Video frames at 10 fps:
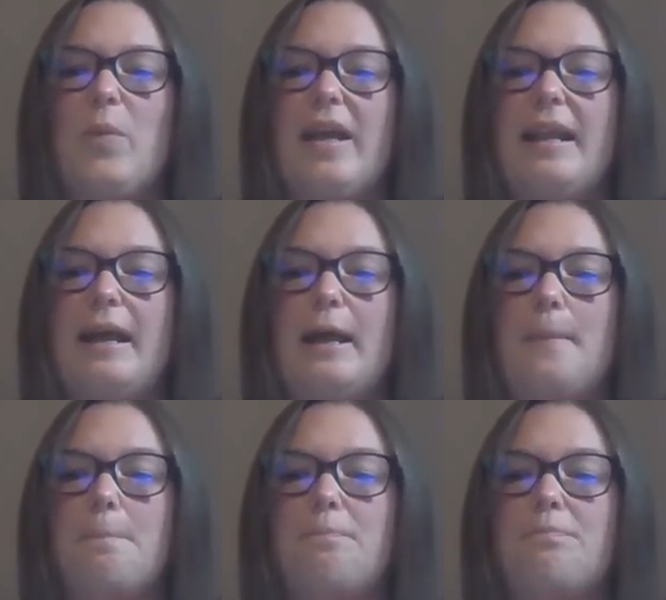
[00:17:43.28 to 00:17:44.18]
But
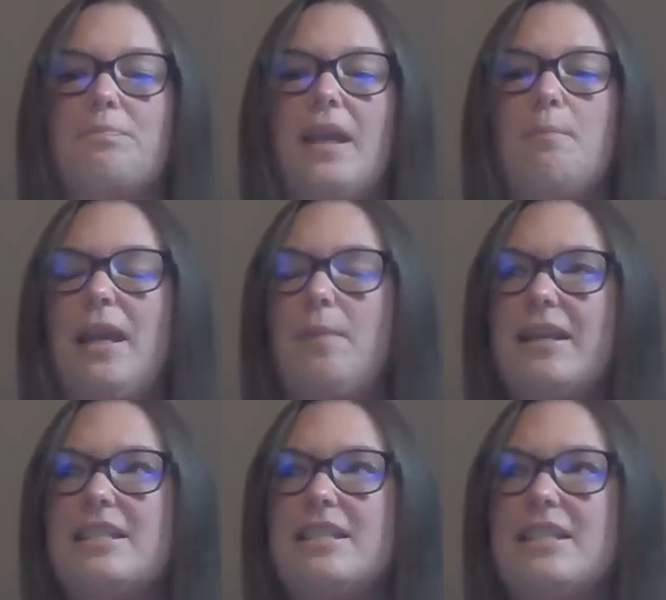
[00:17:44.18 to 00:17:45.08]
and
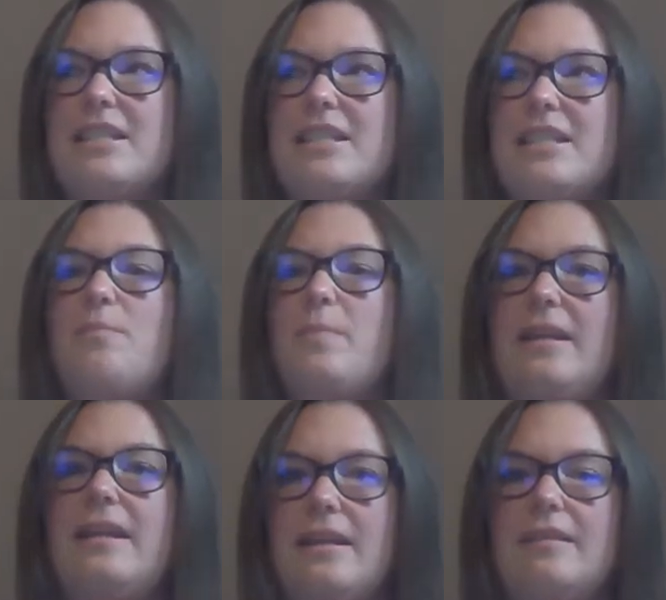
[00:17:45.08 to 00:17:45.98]
maybe it's because I've
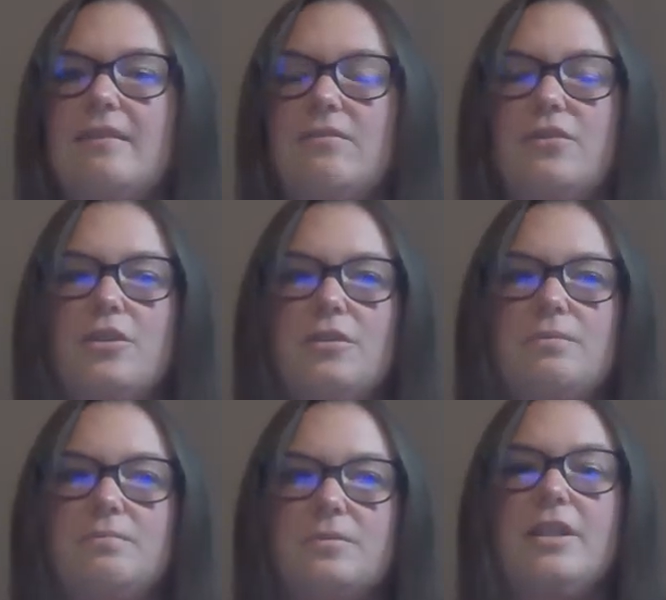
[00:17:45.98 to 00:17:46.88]
been in
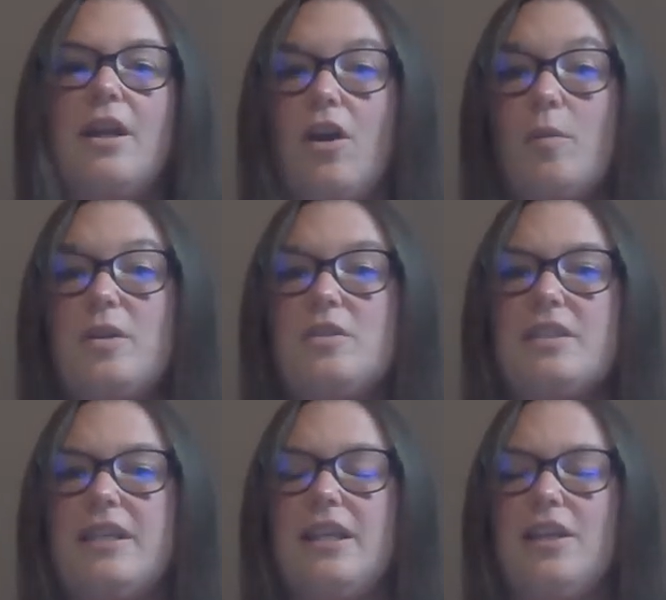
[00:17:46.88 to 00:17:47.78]
for,
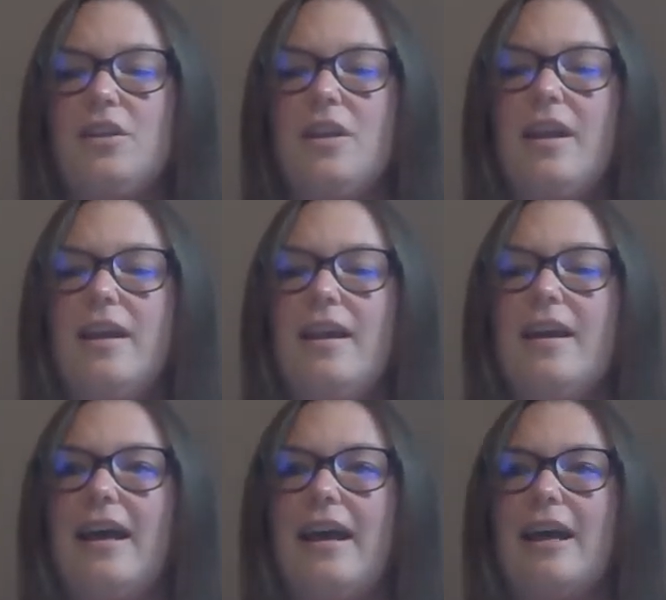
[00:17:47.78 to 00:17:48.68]
almost a year.
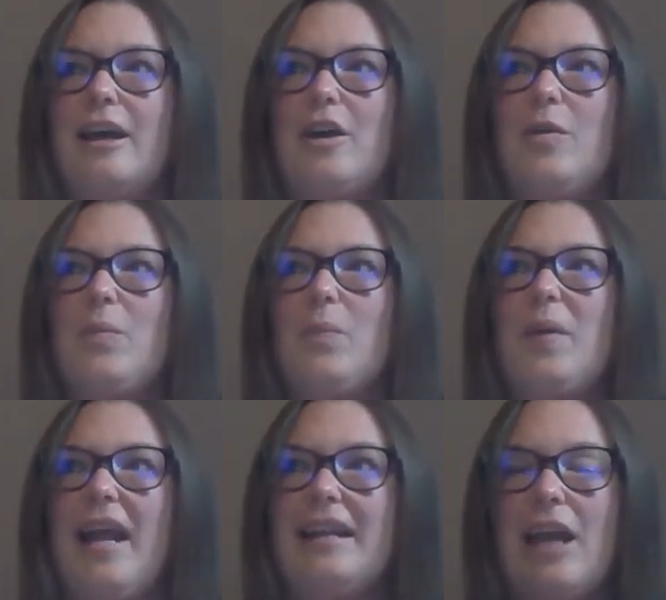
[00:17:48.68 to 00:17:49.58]
But
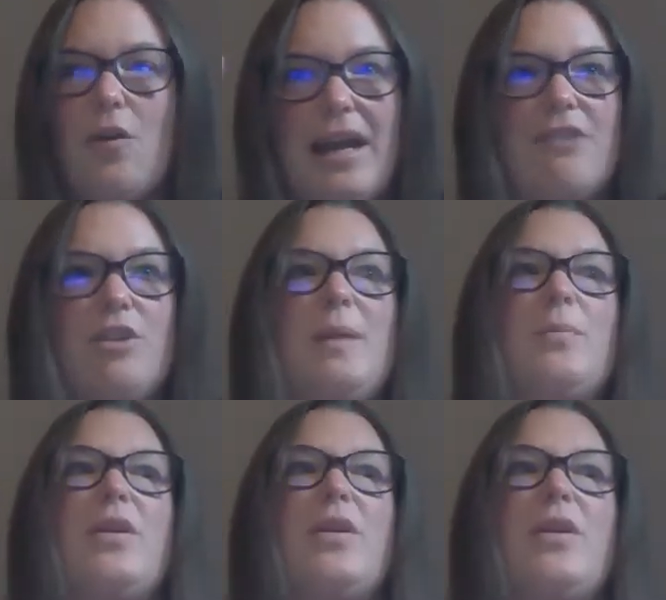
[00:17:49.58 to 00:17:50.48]
I know I can
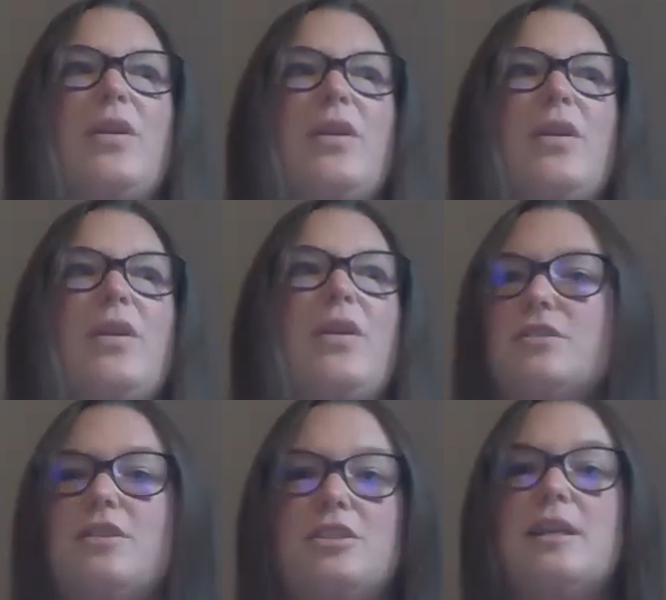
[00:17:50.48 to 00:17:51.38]
remember, oh,
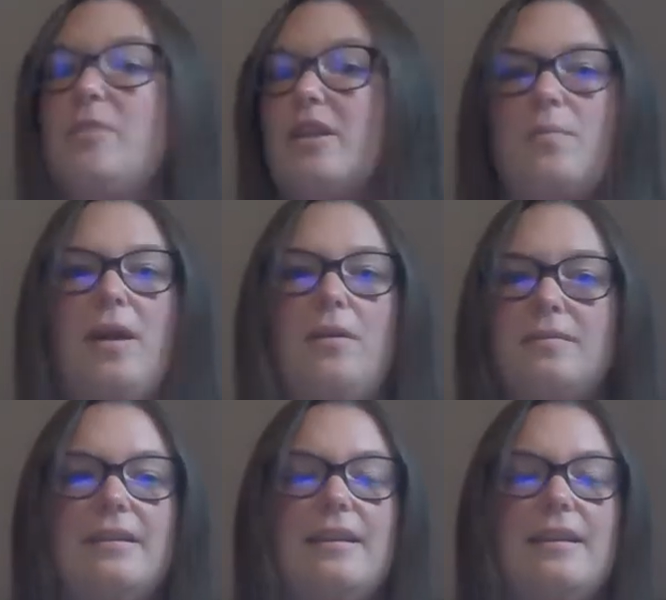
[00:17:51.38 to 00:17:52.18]
there's something about